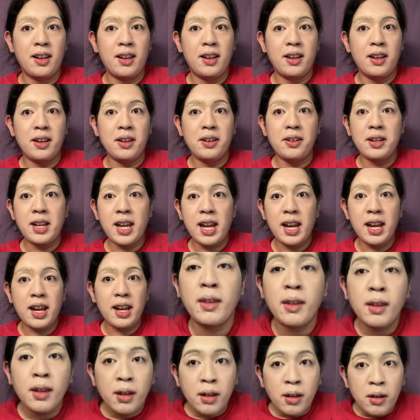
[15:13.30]
Okay.
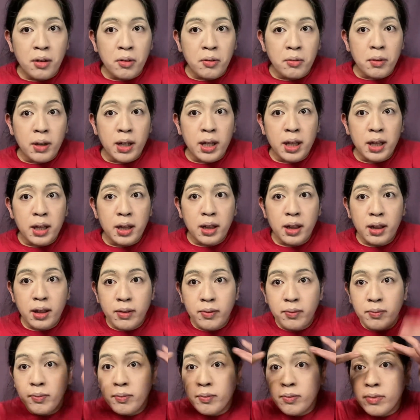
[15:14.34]
Well,
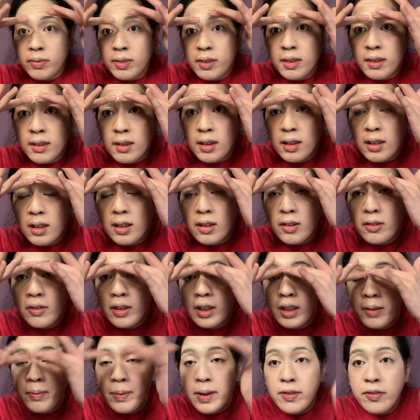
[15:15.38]

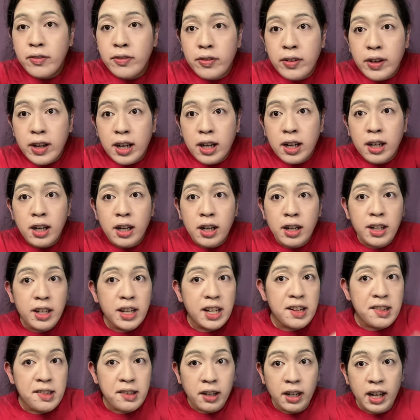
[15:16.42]
to be fair,
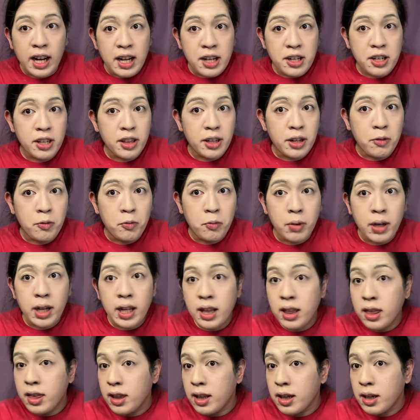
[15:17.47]
these are actually way
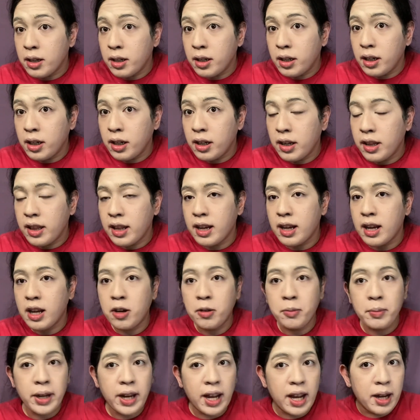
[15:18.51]
thinner than how
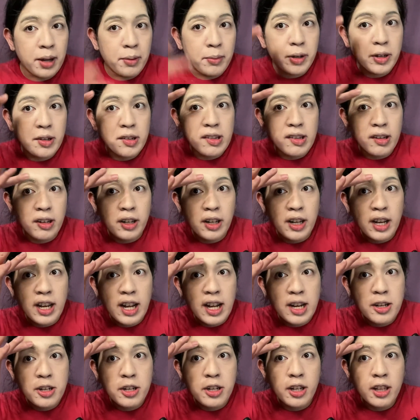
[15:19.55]
my eyebrows are
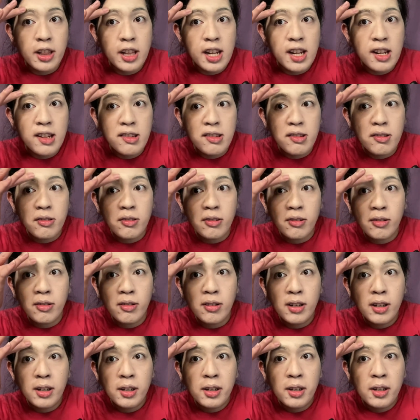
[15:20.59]
naturally, so
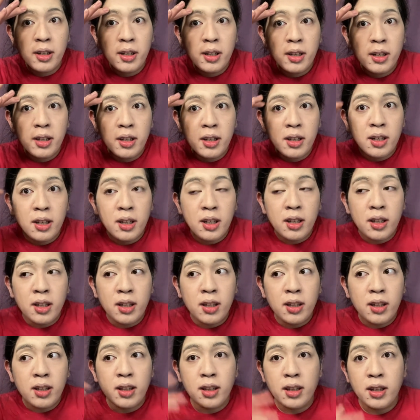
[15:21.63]

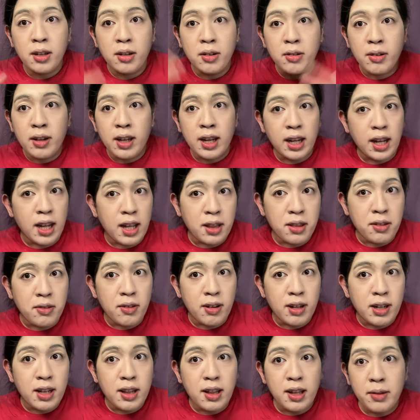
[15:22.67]
you know, I can't do
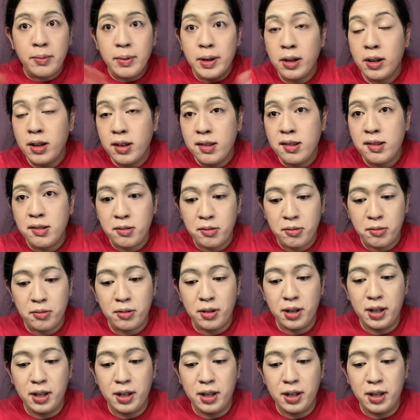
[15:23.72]
anything about it, so